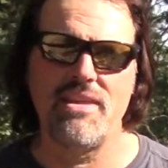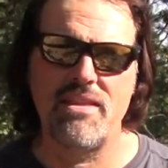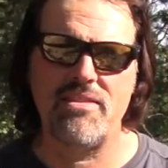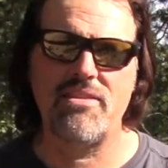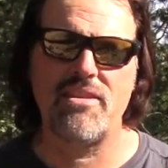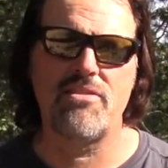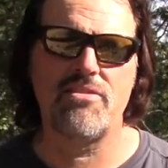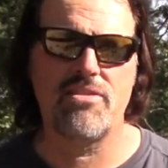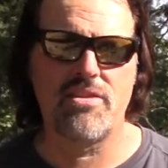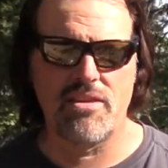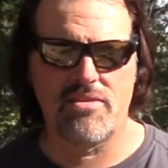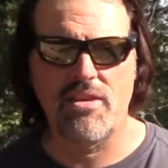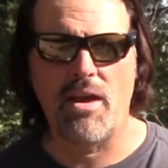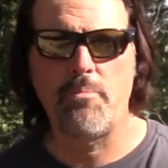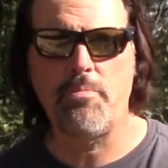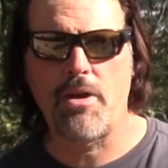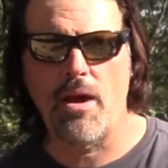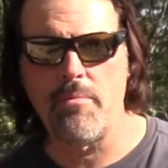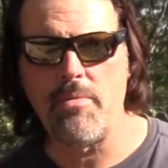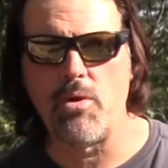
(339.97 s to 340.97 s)
This
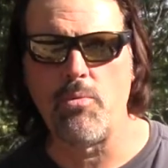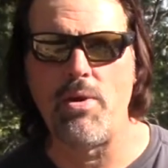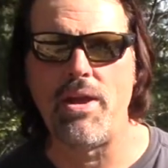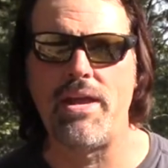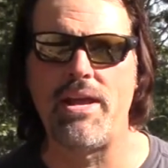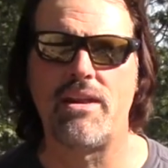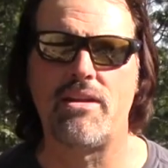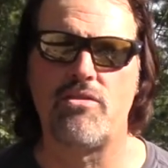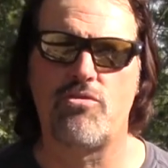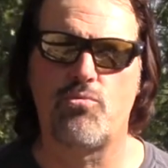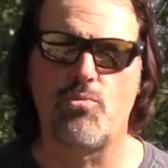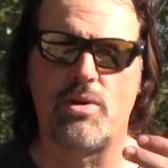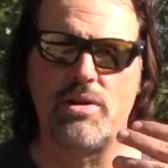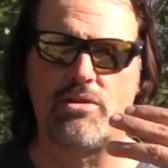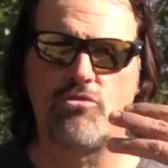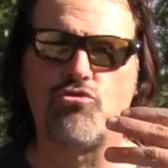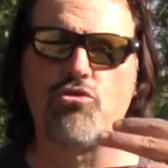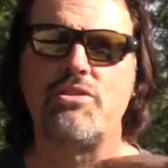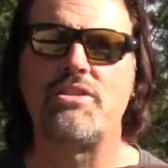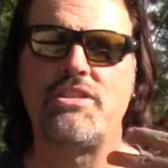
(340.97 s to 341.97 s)
upcoming weekend is
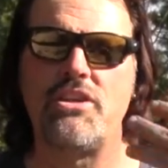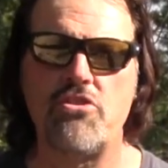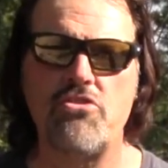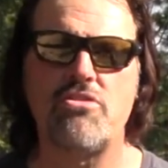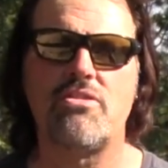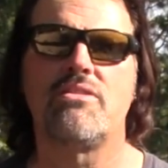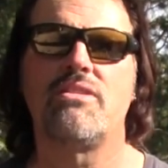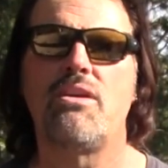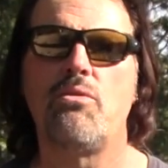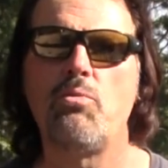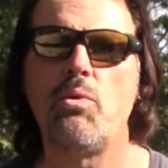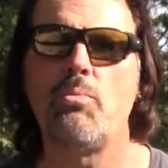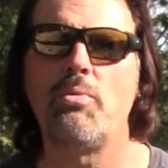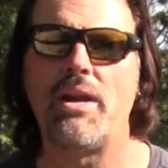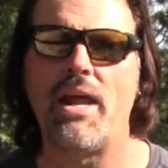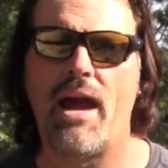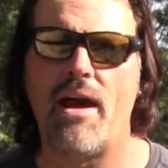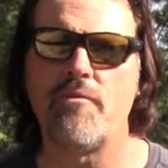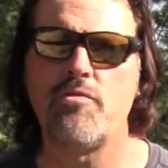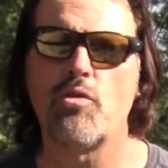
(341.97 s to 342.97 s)
when traditionally we
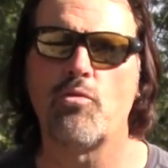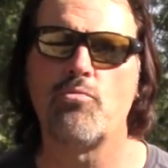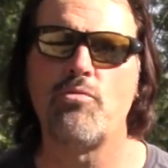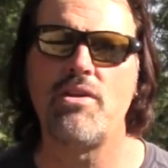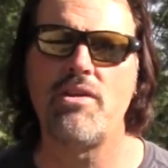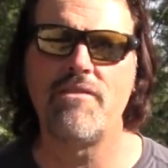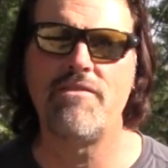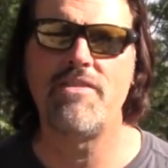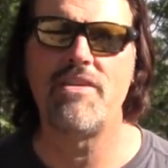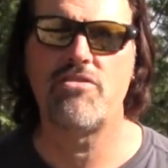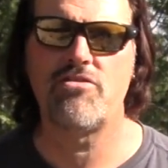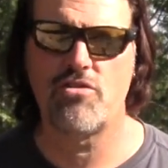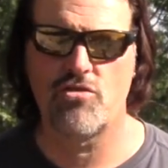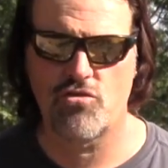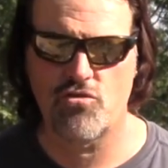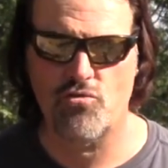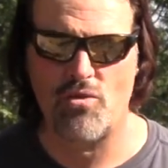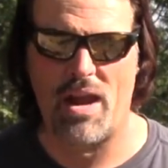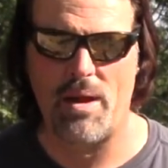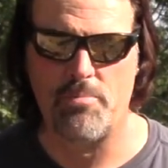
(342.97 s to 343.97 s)
would have the Rio Vista
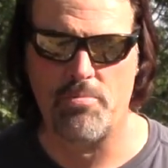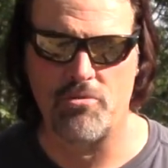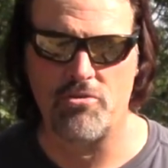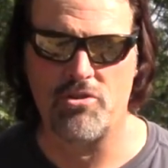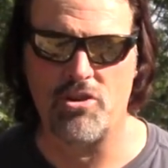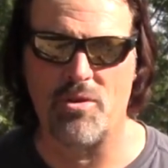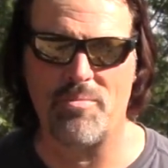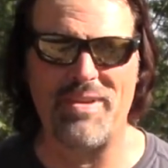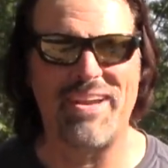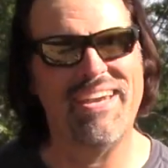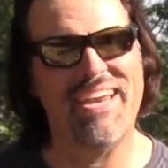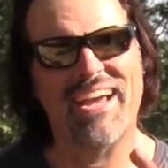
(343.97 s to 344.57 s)
Striper Derby,